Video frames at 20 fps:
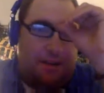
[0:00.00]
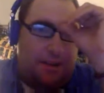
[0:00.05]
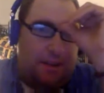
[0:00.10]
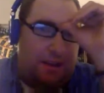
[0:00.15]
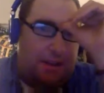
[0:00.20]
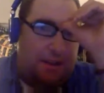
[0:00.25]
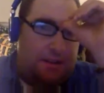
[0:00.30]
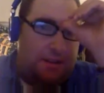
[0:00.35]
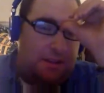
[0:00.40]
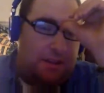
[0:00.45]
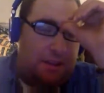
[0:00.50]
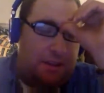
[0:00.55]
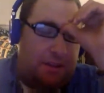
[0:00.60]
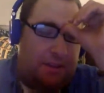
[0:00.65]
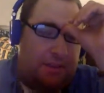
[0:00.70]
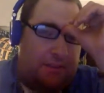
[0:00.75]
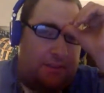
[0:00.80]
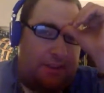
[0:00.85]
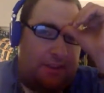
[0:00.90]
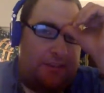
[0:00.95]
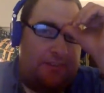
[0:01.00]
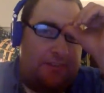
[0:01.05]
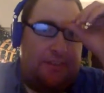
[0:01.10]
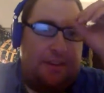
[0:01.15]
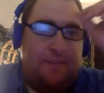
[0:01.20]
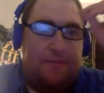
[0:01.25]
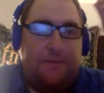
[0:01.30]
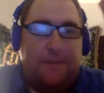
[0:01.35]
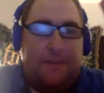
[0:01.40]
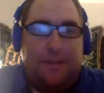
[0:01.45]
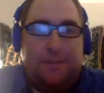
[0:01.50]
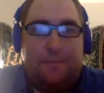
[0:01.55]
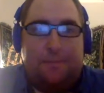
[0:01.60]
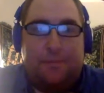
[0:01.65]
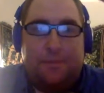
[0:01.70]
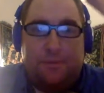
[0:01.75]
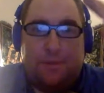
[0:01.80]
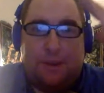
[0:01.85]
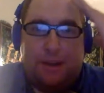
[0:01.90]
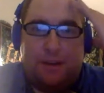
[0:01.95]
they get the 6th and
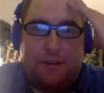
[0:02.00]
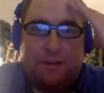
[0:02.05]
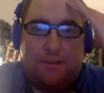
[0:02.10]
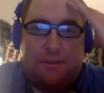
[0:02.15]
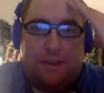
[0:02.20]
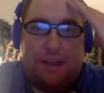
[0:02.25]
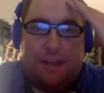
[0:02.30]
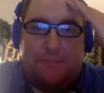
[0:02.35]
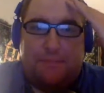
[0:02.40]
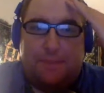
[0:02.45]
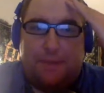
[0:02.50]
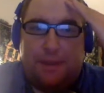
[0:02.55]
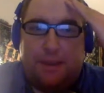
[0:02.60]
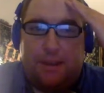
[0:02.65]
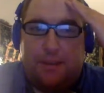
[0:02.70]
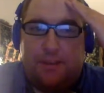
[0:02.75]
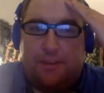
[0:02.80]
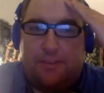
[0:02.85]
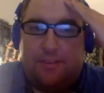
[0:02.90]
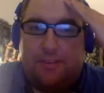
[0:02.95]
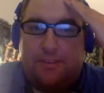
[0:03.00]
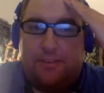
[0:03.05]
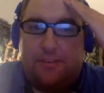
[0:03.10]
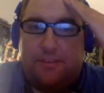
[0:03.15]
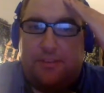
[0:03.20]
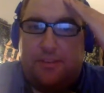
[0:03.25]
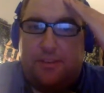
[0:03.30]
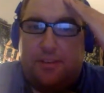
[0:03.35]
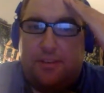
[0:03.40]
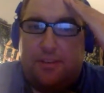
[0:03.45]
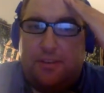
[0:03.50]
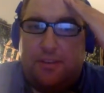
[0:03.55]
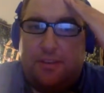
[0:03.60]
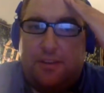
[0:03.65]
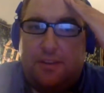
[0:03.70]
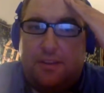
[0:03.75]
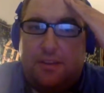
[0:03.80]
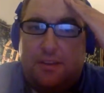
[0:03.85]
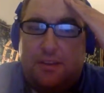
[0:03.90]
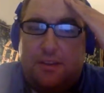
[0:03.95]
5th draft picks
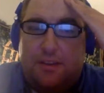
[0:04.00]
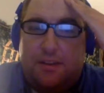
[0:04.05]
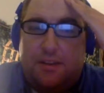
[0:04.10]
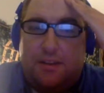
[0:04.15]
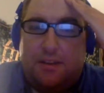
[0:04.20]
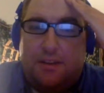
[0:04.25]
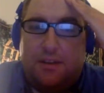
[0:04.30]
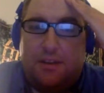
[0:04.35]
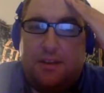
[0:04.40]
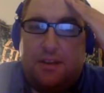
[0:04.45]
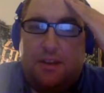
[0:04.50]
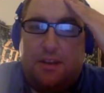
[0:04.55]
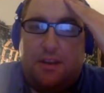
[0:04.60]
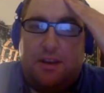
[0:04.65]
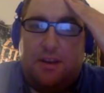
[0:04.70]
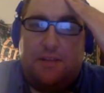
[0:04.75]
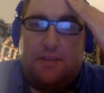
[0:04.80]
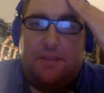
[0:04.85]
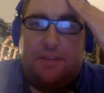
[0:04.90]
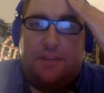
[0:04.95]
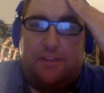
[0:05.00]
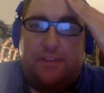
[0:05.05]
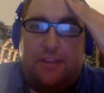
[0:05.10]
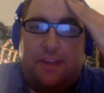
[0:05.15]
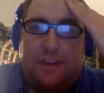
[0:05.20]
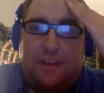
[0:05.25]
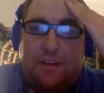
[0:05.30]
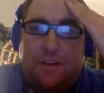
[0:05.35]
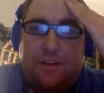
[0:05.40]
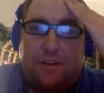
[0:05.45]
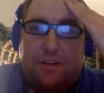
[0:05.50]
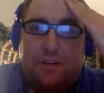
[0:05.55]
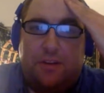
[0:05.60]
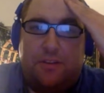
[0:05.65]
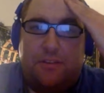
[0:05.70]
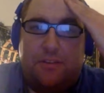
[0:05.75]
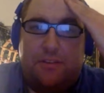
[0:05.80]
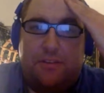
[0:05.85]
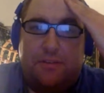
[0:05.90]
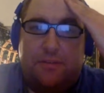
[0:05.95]
of the
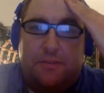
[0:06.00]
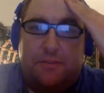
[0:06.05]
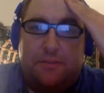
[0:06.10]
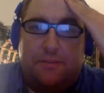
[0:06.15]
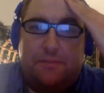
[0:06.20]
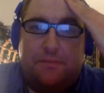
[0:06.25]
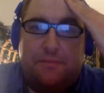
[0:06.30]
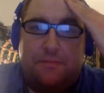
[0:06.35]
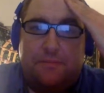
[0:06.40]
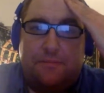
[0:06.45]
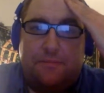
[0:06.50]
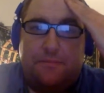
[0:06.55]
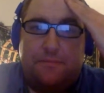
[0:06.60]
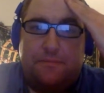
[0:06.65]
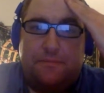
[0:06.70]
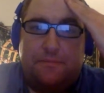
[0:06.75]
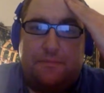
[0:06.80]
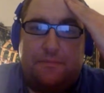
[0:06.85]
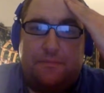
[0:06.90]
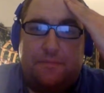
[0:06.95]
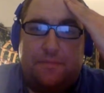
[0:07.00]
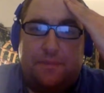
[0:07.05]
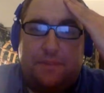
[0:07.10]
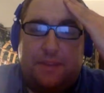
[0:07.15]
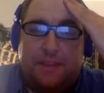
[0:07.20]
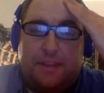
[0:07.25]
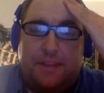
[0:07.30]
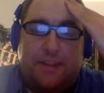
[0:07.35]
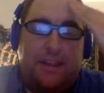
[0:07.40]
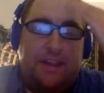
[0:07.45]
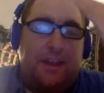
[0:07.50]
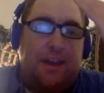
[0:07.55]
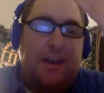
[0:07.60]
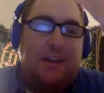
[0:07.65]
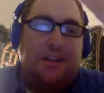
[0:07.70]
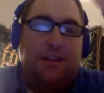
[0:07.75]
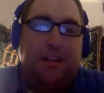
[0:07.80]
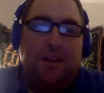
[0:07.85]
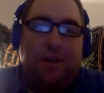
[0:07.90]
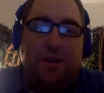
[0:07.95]
Senators. And they
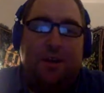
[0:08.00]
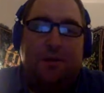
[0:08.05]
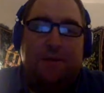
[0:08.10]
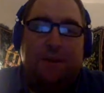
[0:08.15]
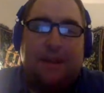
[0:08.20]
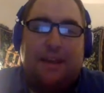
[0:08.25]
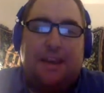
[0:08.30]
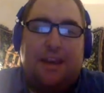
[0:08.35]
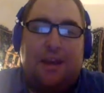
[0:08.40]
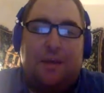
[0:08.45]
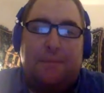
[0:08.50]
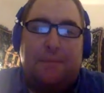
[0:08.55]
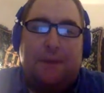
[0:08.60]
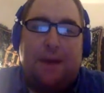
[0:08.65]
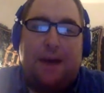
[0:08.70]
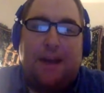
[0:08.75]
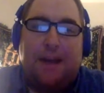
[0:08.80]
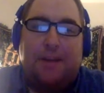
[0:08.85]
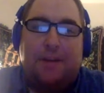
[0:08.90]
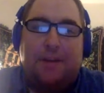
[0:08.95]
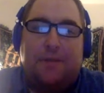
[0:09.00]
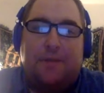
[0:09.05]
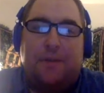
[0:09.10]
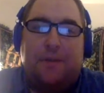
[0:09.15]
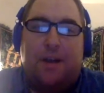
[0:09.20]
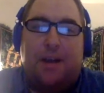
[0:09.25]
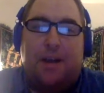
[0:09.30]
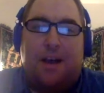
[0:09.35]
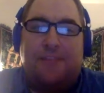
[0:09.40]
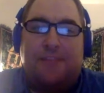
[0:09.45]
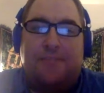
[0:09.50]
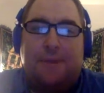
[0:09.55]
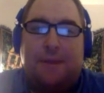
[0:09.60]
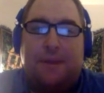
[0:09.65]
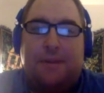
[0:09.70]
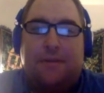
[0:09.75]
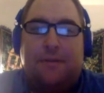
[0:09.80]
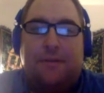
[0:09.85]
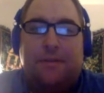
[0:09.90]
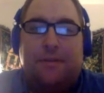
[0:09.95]
unloaded Mikhail Bodker for
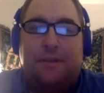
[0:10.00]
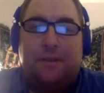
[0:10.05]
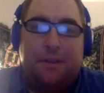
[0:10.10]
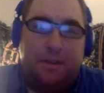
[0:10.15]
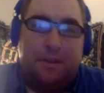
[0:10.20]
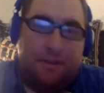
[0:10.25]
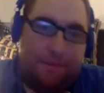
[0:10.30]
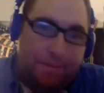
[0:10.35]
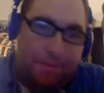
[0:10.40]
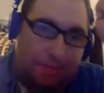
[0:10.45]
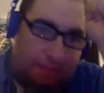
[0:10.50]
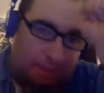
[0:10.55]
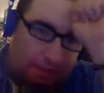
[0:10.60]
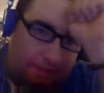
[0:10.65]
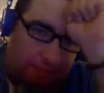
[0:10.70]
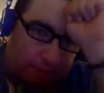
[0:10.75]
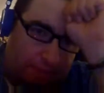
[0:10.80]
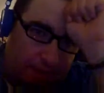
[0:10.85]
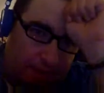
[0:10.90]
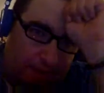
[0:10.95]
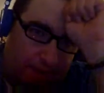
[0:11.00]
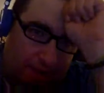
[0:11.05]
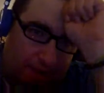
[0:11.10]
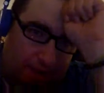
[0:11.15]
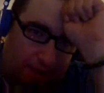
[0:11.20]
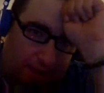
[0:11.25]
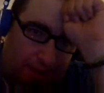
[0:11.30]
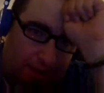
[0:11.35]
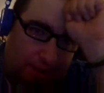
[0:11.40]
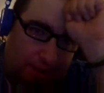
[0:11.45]
Hoffman. And then they